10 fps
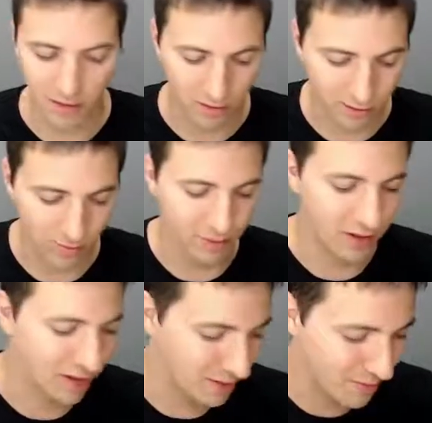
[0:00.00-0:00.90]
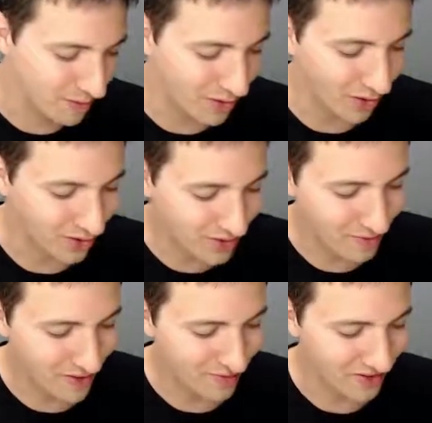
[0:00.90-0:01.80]
Oh, maybe
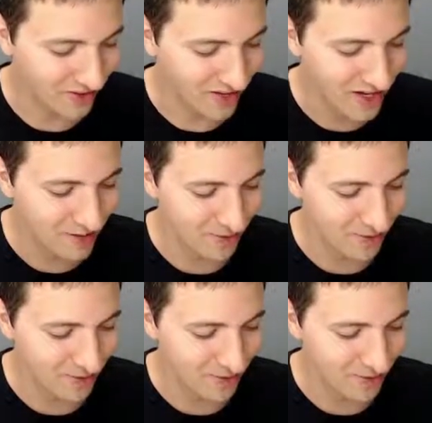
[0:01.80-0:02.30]
not, maybe not,